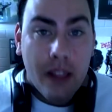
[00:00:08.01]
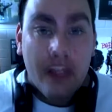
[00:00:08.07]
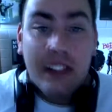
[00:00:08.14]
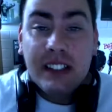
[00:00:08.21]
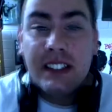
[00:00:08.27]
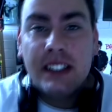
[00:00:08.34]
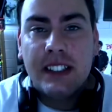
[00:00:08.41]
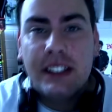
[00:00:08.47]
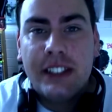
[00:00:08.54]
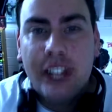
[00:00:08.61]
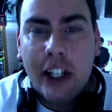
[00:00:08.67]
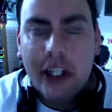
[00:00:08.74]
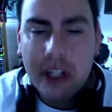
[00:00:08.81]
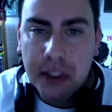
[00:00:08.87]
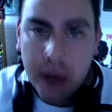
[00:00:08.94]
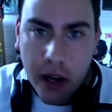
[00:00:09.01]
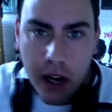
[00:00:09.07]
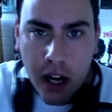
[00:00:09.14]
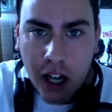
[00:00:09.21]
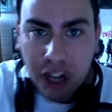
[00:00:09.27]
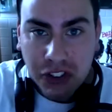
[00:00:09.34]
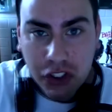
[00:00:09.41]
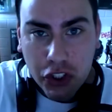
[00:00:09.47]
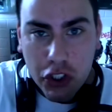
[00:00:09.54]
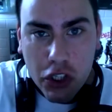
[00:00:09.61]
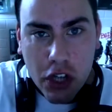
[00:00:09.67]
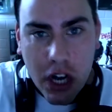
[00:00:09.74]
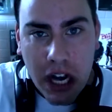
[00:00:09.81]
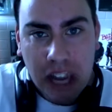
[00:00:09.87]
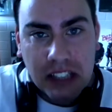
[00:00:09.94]
This is a series where I ask you
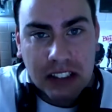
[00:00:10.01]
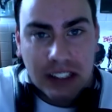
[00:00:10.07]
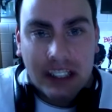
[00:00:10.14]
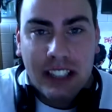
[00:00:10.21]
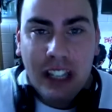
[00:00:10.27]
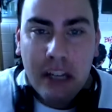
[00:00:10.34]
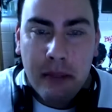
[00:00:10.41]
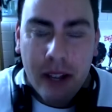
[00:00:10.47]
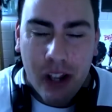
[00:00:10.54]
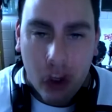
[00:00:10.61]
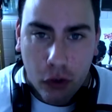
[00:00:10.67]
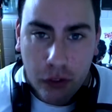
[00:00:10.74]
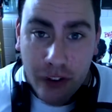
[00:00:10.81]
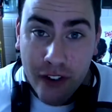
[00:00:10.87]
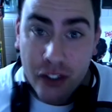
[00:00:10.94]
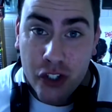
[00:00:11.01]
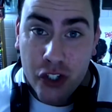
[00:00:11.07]
guys to send me your favorite